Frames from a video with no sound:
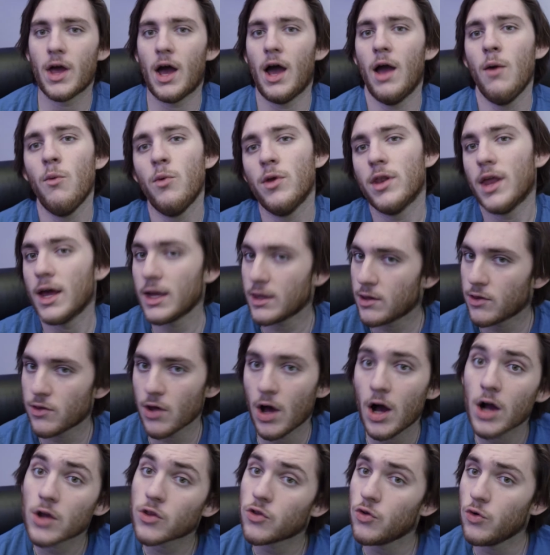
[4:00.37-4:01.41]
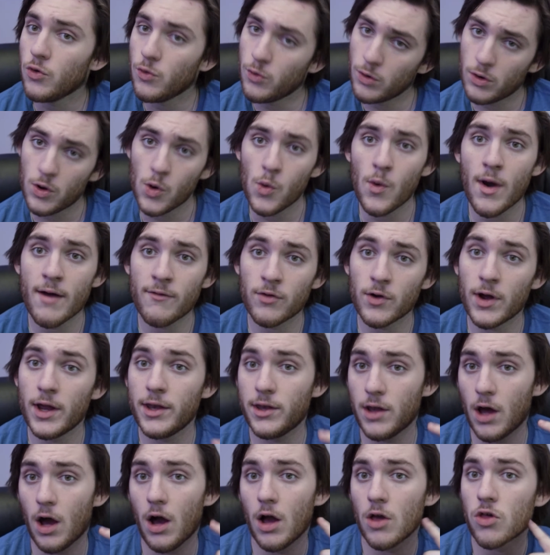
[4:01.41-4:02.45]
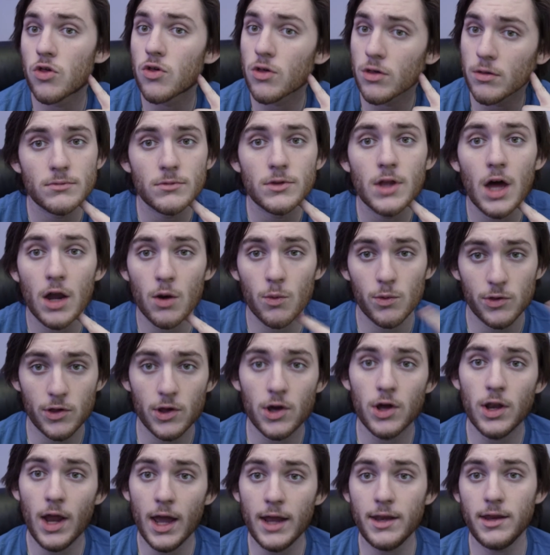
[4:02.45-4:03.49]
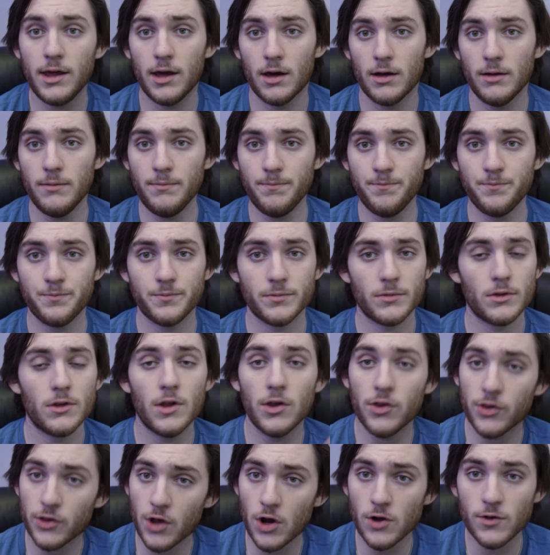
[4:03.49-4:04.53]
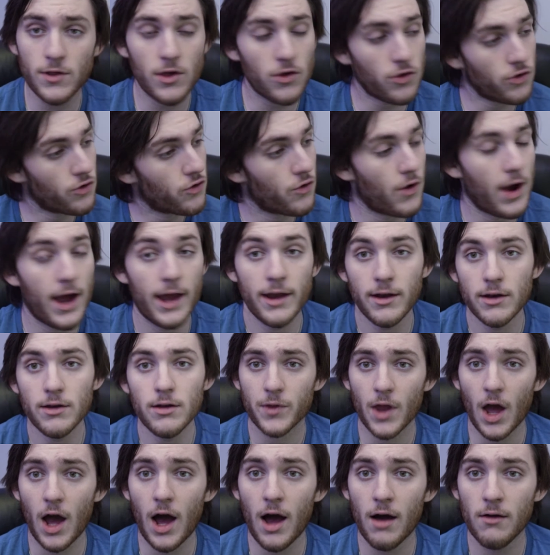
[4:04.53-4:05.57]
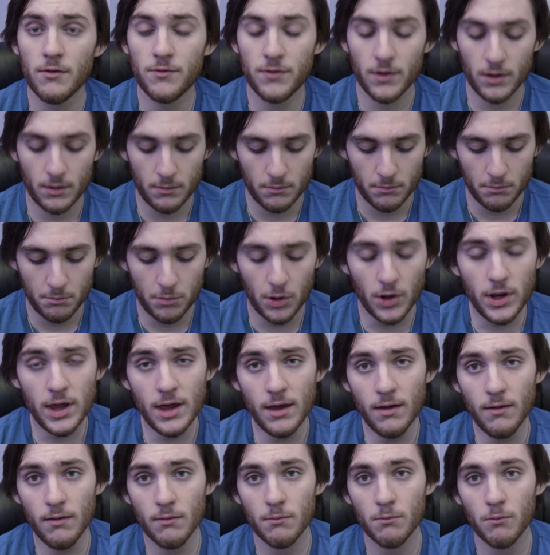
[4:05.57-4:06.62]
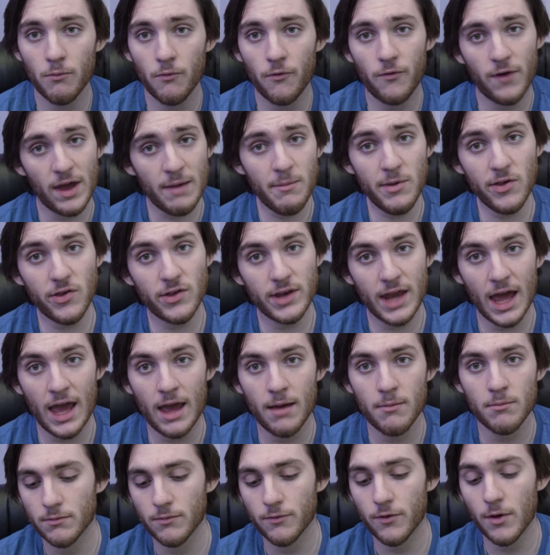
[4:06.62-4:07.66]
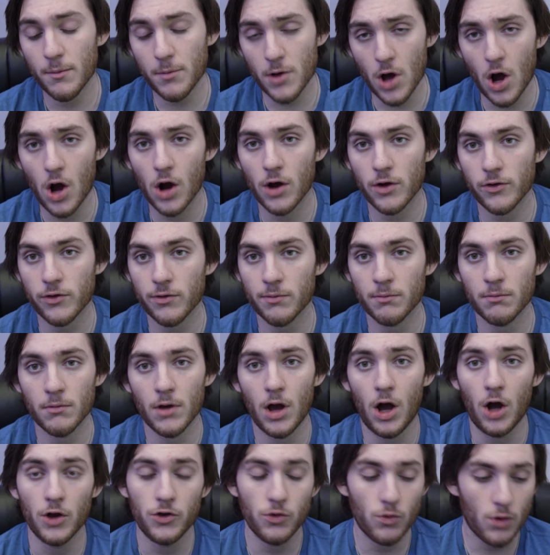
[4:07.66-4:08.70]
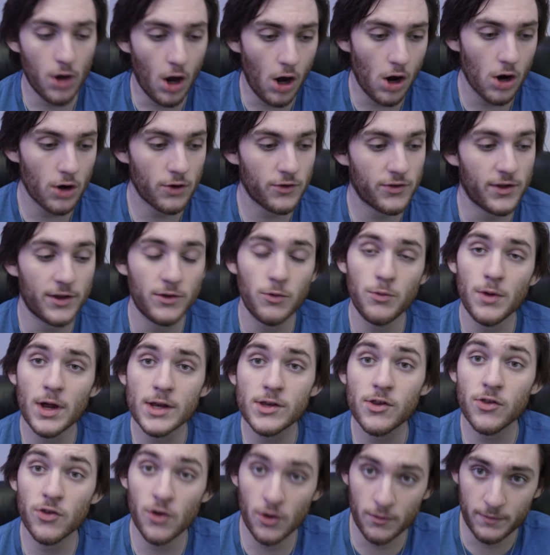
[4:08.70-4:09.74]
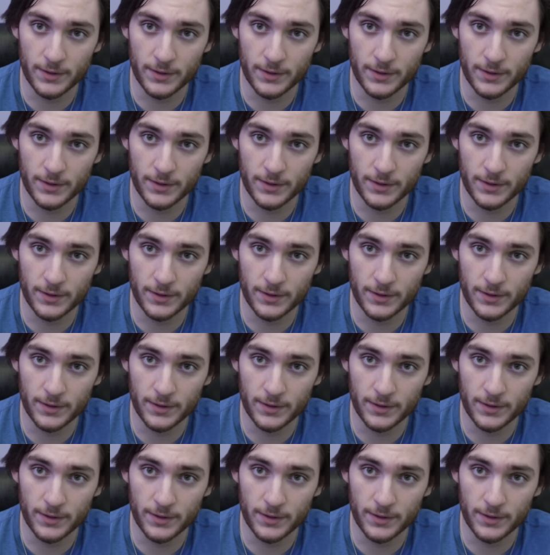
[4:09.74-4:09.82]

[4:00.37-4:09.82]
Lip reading: I would like to talk to whoever at Dodge thought it was a good idea to start this trend of putting famous name from cars onto cars that do not deserve